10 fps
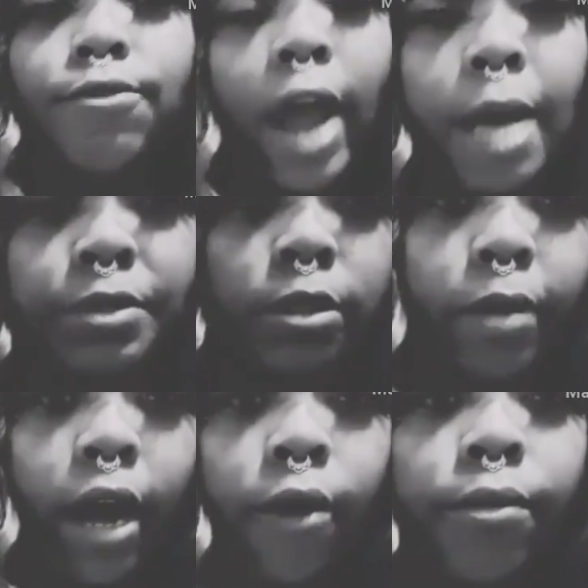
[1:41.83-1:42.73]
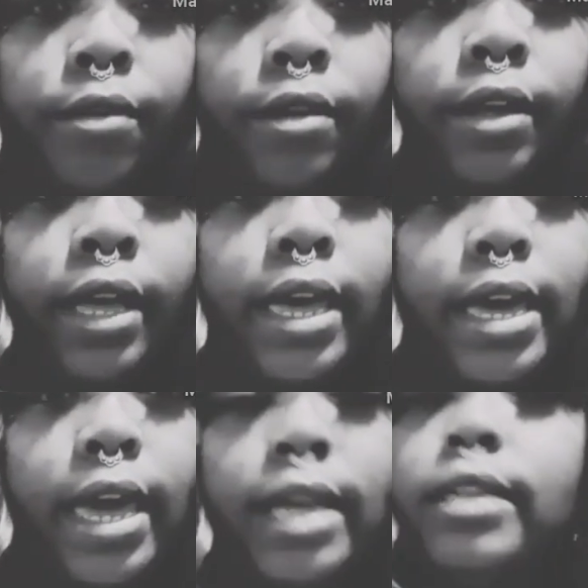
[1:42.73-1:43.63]
raps about
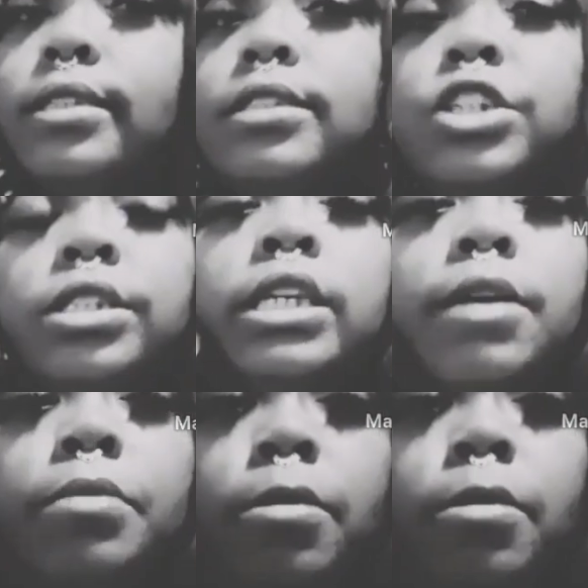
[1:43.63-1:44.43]
and just give